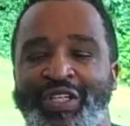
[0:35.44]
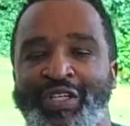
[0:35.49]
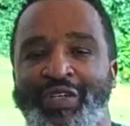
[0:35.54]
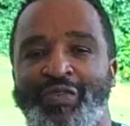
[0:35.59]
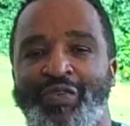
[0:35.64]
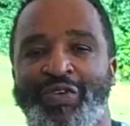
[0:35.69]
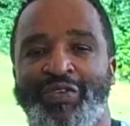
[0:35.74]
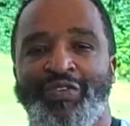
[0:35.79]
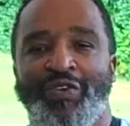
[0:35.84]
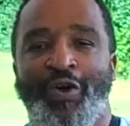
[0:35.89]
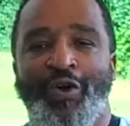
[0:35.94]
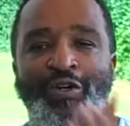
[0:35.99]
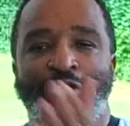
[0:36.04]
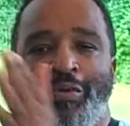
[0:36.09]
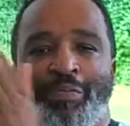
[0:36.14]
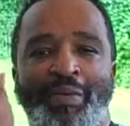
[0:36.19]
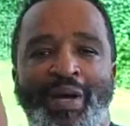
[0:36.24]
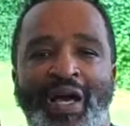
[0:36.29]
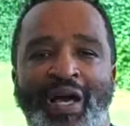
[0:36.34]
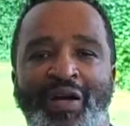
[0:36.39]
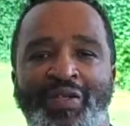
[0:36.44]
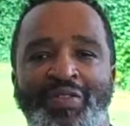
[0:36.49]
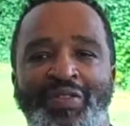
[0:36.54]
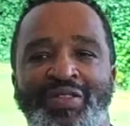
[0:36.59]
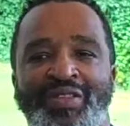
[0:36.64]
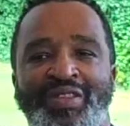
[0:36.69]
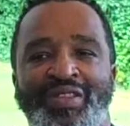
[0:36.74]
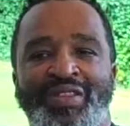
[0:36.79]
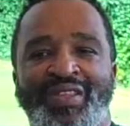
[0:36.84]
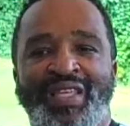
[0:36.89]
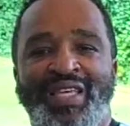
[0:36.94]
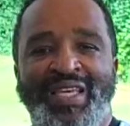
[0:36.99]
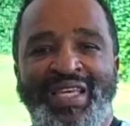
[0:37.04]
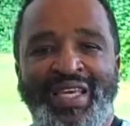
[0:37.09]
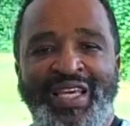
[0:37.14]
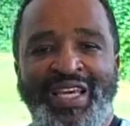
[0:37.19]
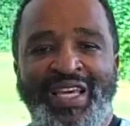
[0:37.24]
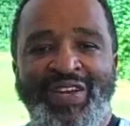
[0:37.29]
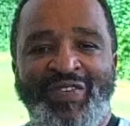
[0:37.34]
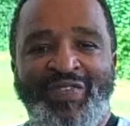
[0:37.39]
We've talked about the
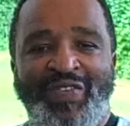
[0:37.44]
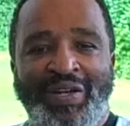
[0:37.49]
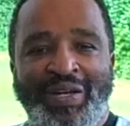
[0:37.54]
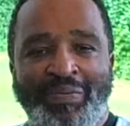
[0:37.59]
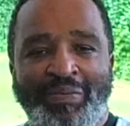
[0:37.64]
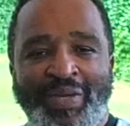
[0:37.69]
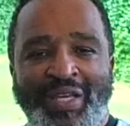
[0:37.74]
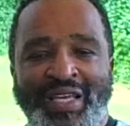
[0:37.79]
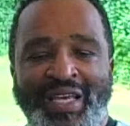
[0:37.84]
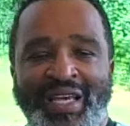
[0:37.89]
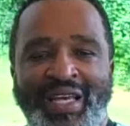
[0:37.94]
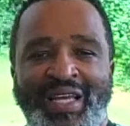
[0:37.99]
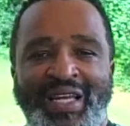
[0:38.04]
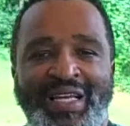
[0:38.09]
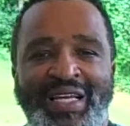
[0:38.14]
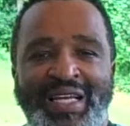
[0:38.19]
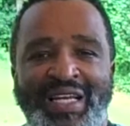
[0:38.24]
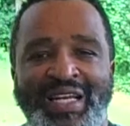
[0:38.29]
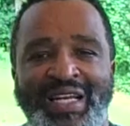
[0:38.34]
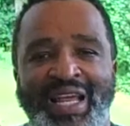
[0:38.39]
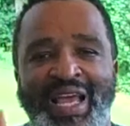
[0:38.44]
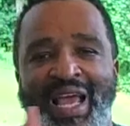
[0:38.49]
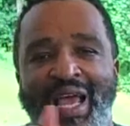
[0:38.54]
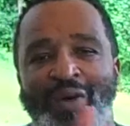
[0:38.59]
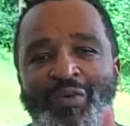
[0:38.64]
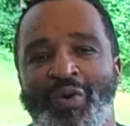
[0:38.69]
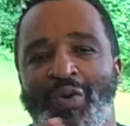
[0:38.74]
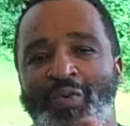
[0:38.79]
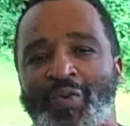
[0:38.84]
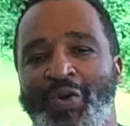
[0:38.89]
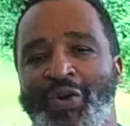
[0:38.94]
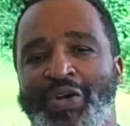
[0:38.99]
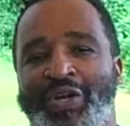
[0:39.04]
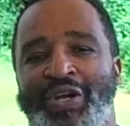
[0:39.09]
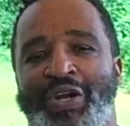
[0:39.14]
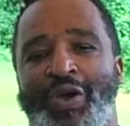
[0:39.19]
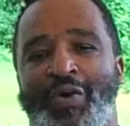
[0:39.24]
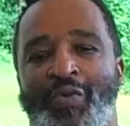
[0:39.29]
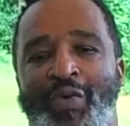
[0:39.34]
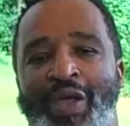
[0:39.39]
end from the beginning, and now we're
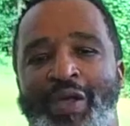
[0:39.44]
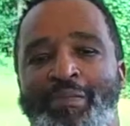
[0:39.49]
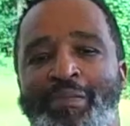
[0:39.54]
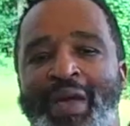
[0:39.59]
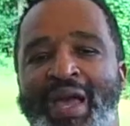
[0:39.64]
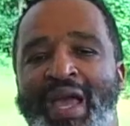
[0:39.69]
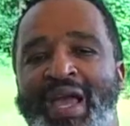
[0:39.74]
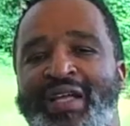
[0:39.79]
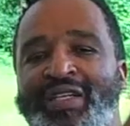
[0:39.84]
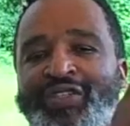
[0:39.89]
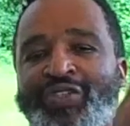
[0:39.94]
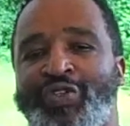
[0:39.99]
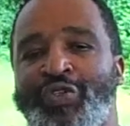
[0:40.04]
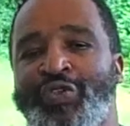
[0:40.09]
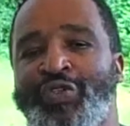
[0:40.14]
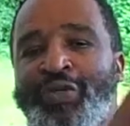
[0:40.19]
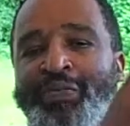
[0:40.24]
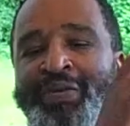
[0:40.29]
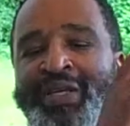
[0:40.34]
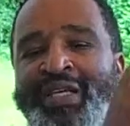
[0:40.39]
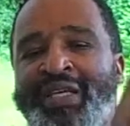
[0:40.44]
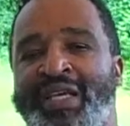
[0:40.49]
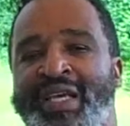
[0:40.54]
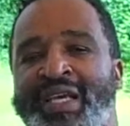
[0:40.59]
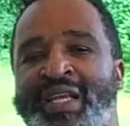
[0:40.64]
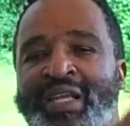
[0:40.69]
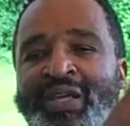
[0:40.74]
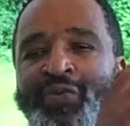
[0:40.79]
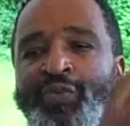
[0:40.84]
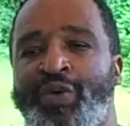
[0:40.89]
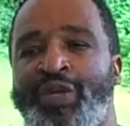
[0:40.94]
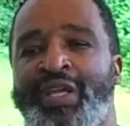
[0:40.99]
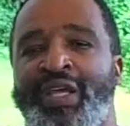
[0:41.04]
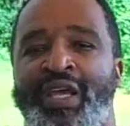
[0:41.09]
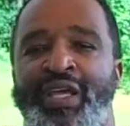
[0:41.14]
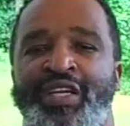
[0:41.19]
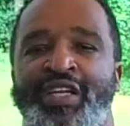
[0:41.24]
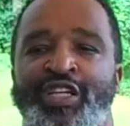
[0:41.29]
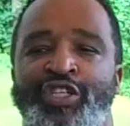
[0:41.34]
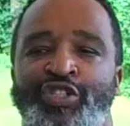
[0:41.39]
working our way back to the beginning when they
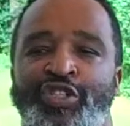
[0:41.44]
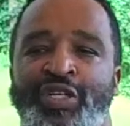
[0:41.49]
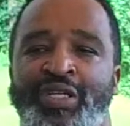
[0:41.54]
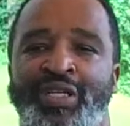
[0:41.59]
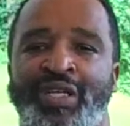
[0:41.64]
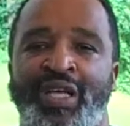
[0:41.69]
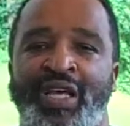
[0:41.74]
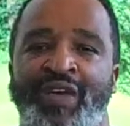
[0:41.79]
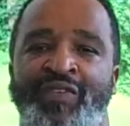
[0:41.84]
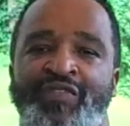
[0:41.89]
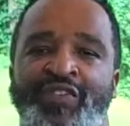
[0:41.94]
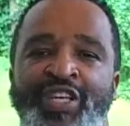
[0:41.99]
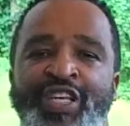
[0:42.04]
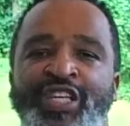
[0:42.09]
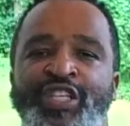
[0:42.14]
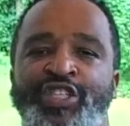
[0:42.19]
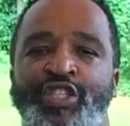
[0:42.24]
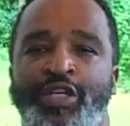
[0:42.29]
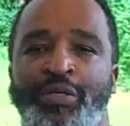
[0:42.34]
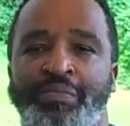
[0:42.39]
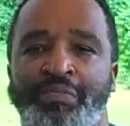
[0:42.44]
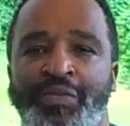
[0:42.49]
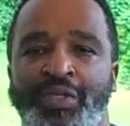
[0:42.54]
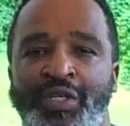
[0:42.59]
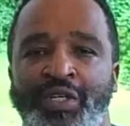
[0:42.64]
initially left Egypt.